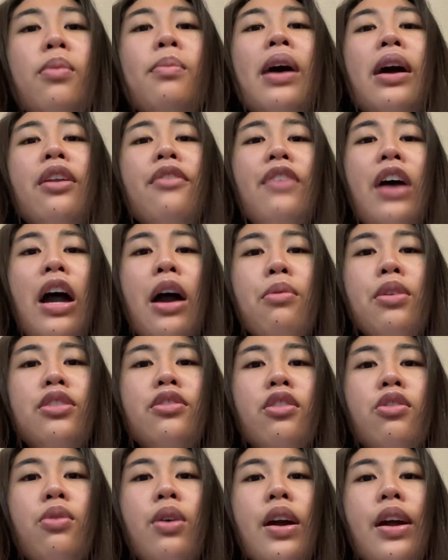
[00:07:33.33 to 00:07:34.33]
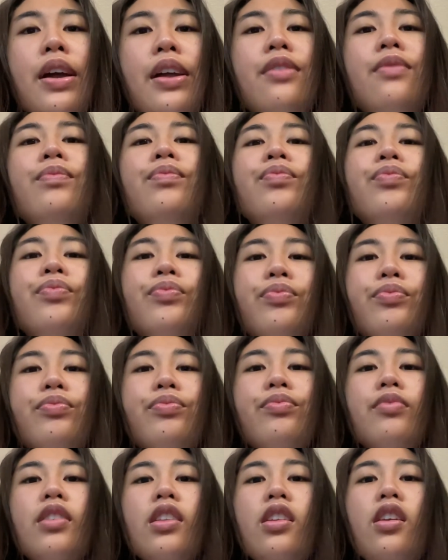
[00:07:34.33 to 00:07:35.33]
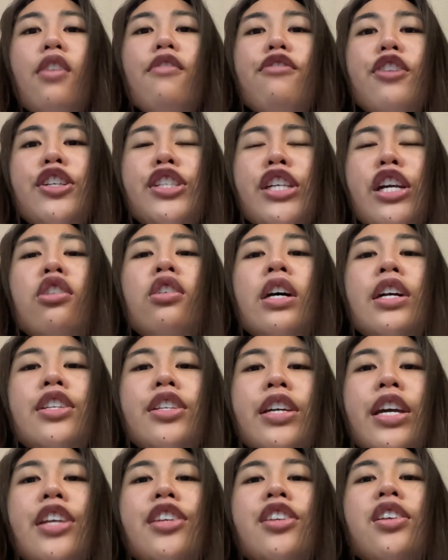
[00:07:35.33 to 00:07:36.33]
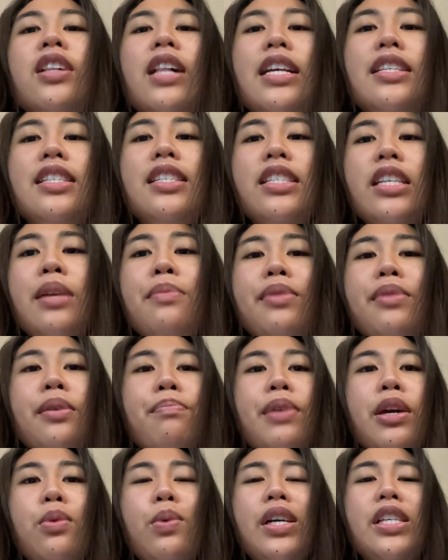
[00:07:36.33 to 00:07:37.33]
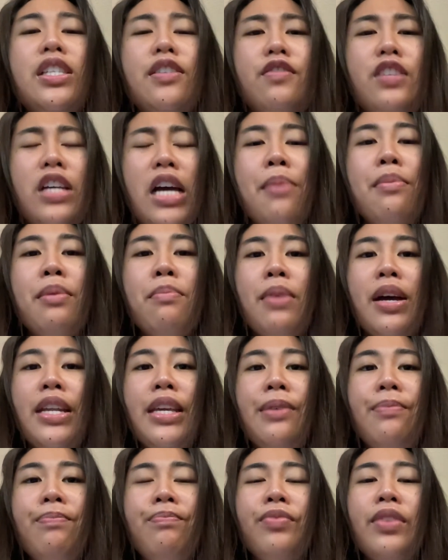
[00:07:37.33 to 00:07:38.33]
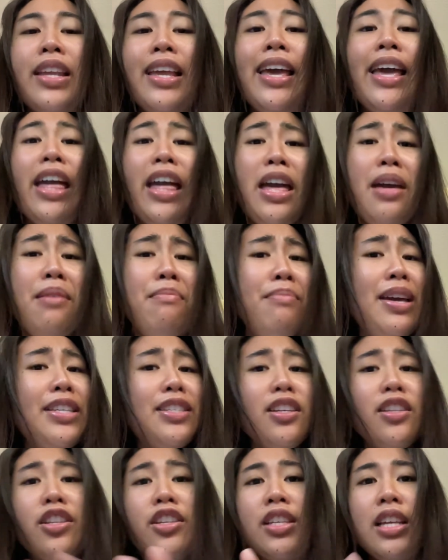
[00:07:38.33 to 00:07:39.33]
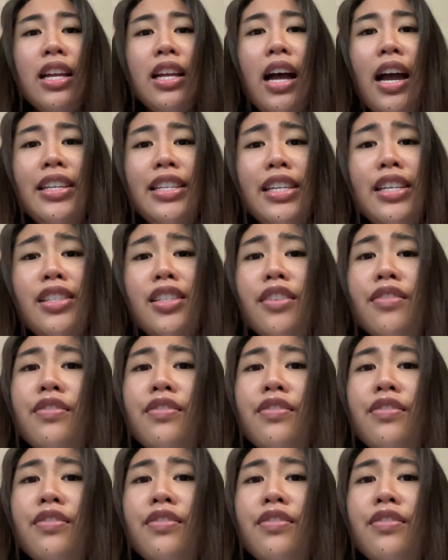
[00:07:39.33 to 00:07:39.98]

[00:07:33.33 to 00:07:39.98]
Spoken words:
of hours required for general education classes can be a big waste of time and money. And based on the ideas